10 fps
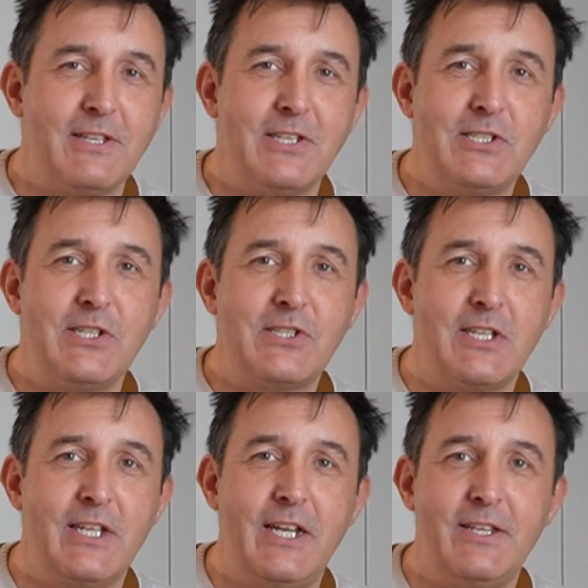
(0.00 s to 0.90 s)
this is
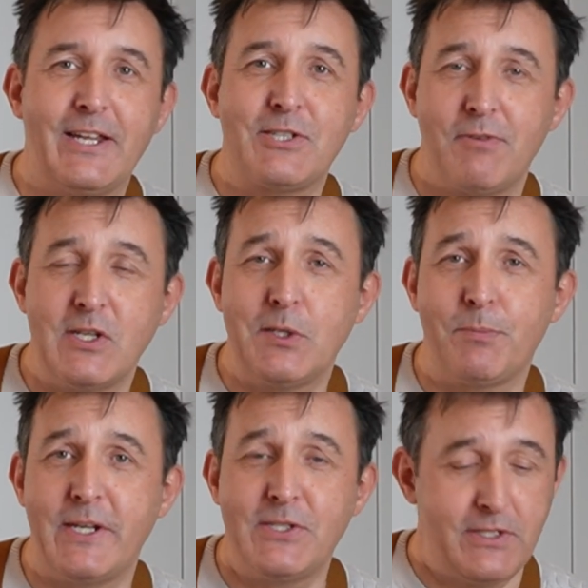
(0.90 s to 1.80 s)
the next
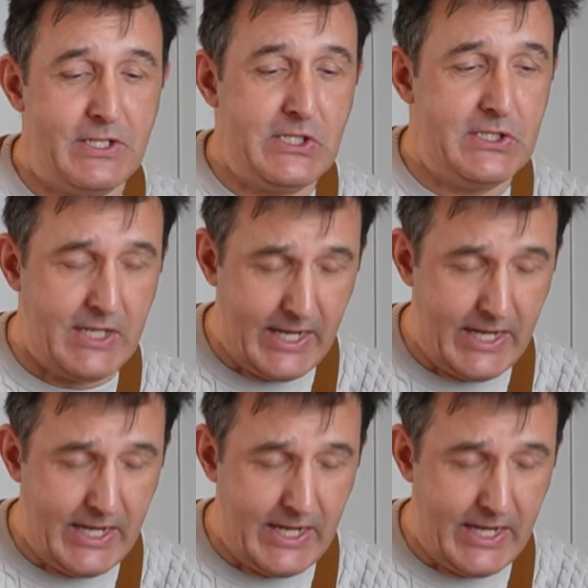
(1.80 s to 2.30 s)
recipe. So this is